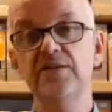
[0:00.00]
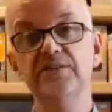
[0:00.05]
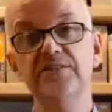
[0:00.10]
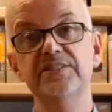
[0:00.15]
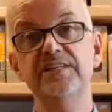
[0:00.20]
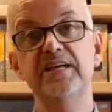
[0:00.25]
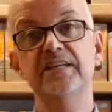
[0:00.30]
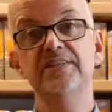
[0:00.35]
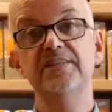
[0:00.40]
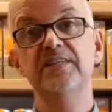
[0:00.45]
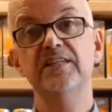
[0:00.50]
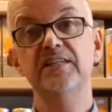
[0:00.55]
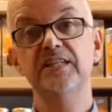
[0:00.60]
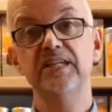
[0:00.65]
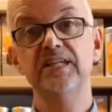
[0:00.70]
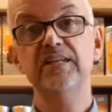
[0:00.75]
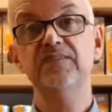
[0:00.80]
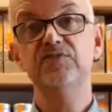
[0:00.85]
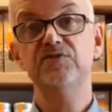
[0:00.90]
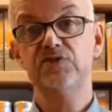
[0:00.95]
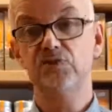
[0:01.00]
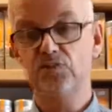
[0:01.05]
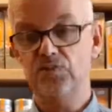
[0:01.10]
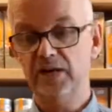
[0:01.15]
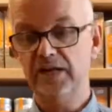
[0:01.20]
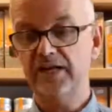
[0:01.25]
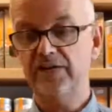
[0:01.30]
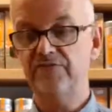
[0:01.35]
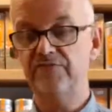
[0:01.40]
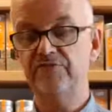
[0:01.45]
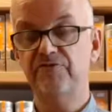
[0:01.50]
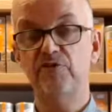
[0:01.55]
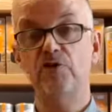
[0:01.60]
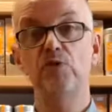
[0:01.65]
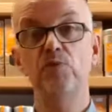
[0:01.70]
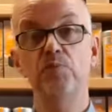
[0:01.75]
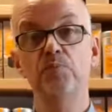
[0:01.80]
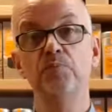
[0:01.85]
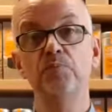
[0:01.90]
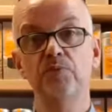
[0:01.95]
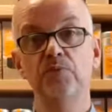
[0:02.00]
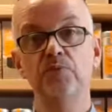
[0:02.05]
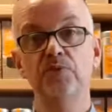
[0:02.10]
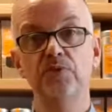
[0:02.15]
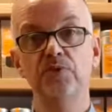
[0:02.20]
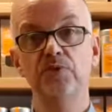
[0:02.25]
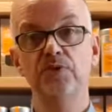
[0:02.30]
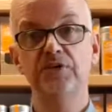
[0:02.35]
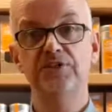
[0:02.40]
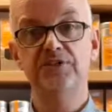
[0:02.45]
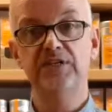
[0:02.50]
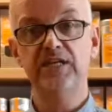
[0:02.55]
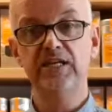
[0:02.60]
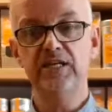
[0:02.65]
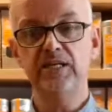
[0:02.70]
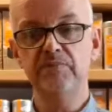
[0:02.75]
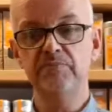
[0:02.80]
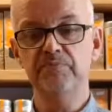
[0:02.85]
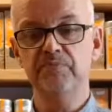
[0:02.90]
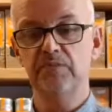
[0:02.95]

Take the leaves away from the tea.